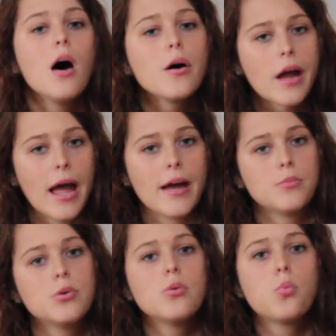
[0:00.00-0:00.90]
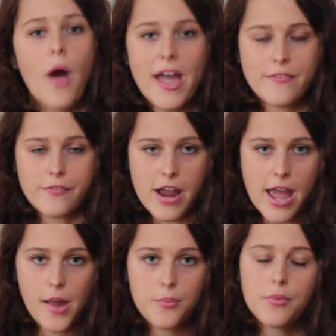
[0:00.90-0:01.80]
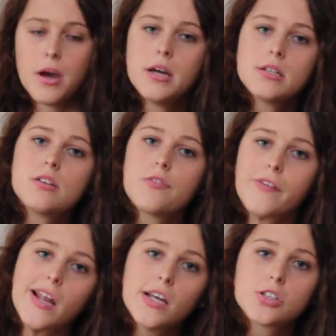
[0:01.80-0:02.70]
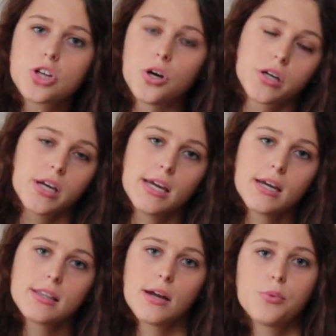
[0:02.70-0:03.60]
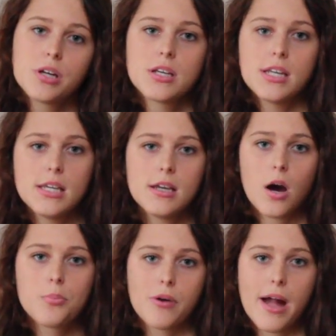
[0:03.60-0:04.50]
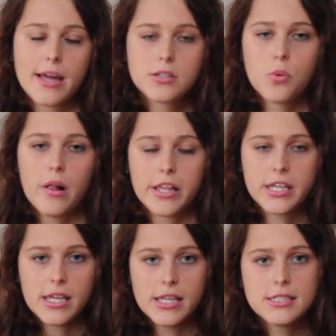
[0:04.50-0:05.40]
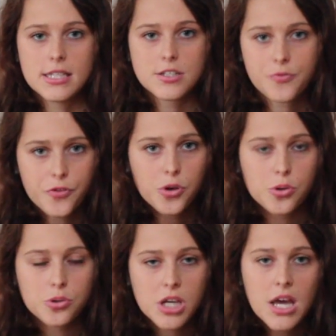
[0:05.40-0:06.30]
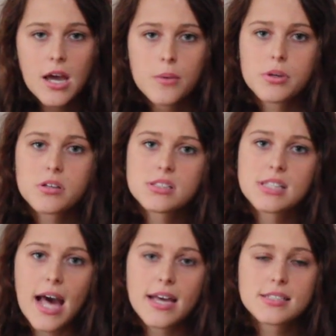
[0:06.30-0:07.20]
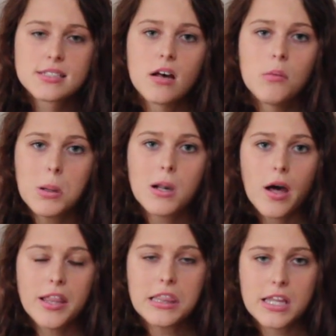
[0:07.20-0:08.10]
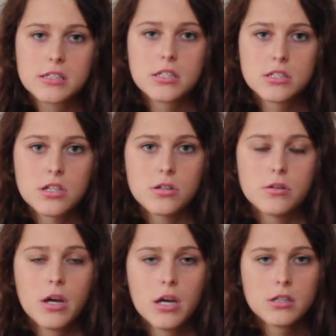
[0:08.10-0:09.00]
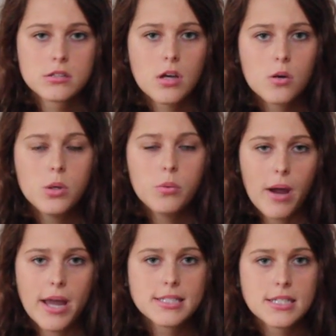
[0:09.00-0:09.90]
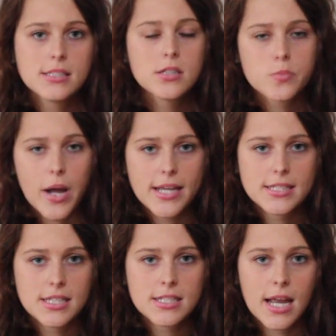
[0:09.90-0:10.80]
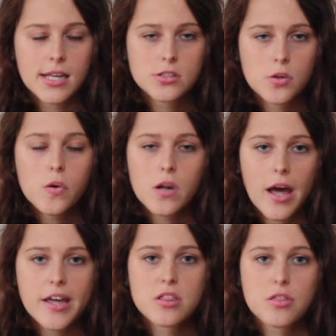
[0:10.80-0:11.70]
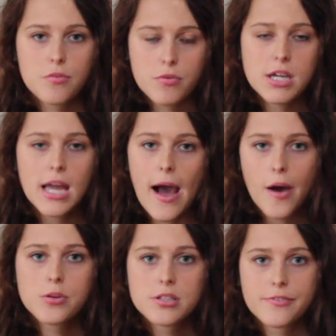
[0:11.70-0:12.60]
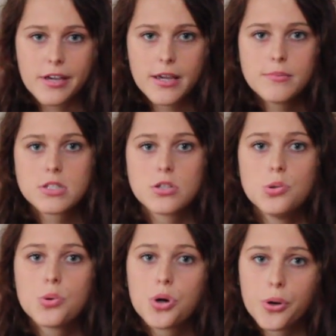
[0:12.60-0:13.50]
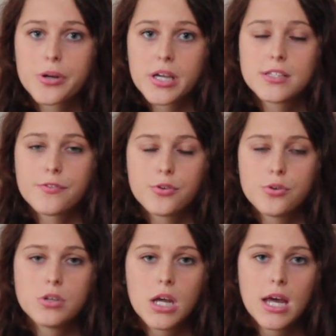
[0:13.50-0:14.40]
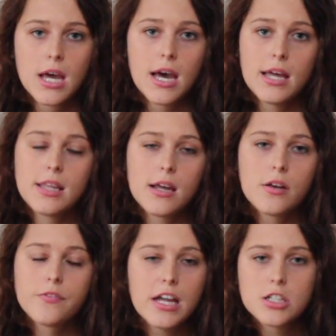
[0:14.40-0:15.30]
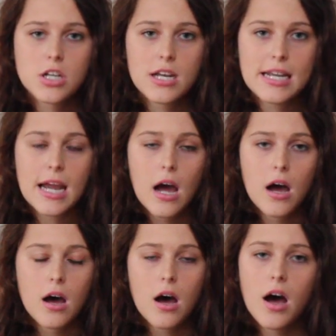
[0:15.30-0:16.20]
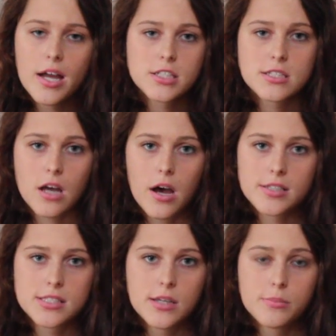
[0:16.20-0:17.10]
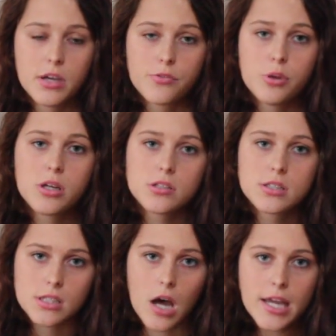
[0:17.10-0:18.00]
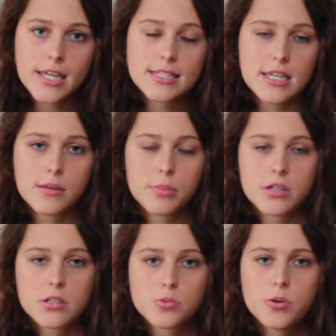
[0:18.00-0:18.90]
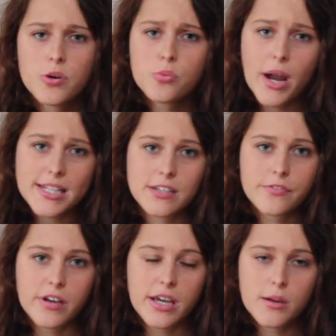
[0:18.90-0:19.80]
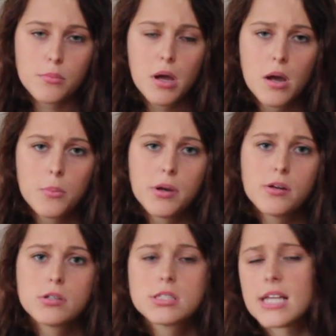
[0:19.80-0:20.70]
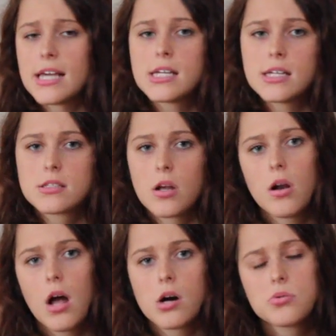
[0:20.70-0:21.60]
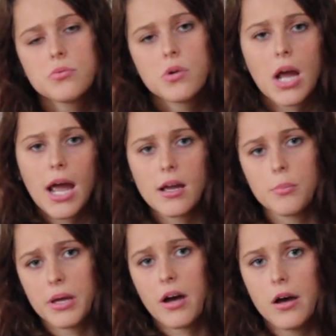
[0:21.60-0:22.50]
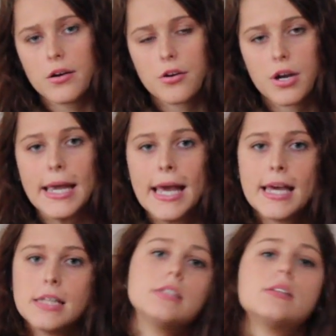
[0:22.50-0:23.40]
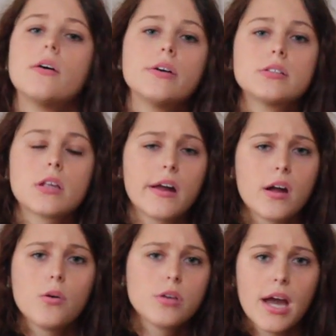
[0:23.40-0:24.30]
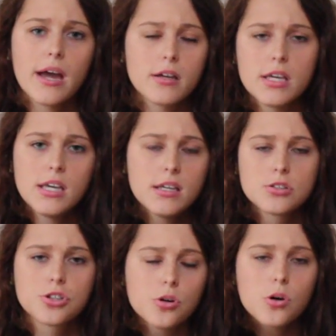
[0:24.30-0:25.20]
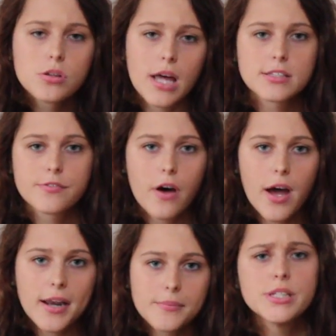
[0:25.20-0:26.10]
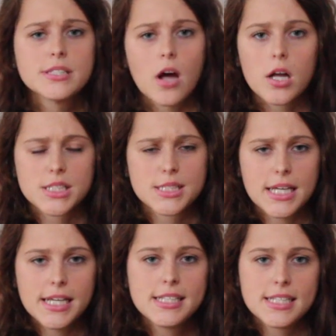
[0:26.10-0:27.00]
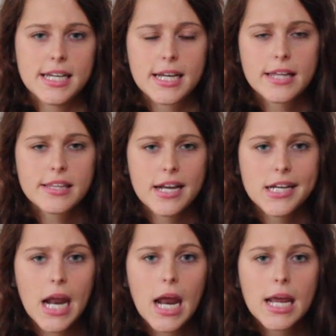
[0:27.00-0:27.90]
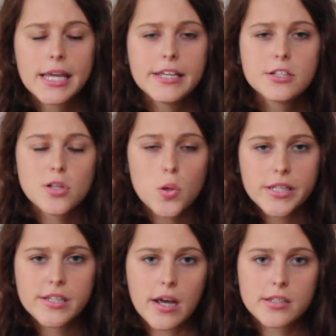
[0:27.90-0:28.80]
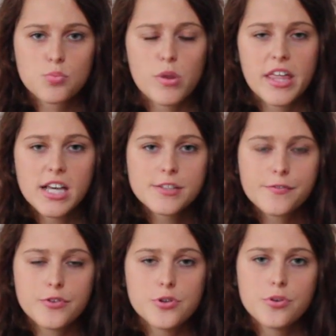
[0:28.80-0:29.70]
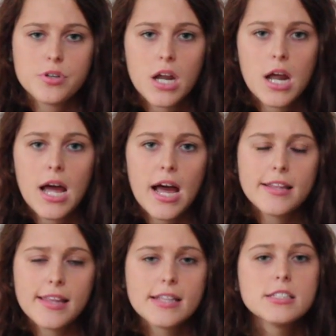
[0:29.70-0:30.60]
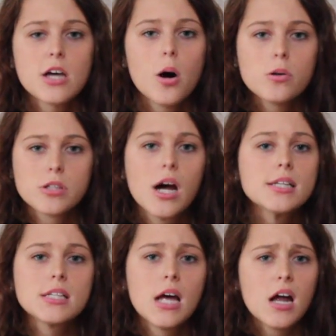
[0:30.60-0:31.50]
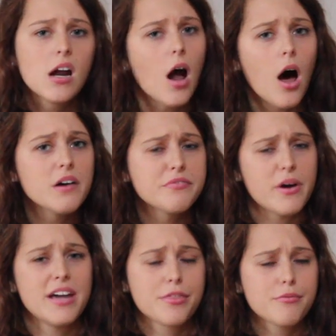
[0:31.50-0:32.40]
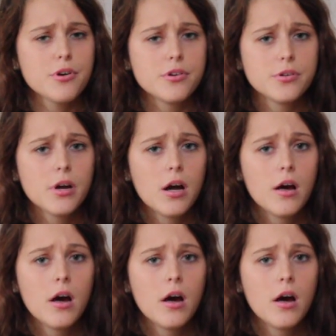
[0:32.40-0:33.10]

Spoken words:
okay, we'll wait for him to finish cooking and then we can eat our bread while he eats his food, because that is a polite thing to do. So we waited and waited, and it took like 3 hours for him to cook his food, and then eventually I just asked him if we could start eating because we were waiting for him, but it was taking so long, we were getting a bit hungry. So he's like, oh yeah, eat, sure, that's fine. We started eating, and then he joined us with his food and then told us halfway through,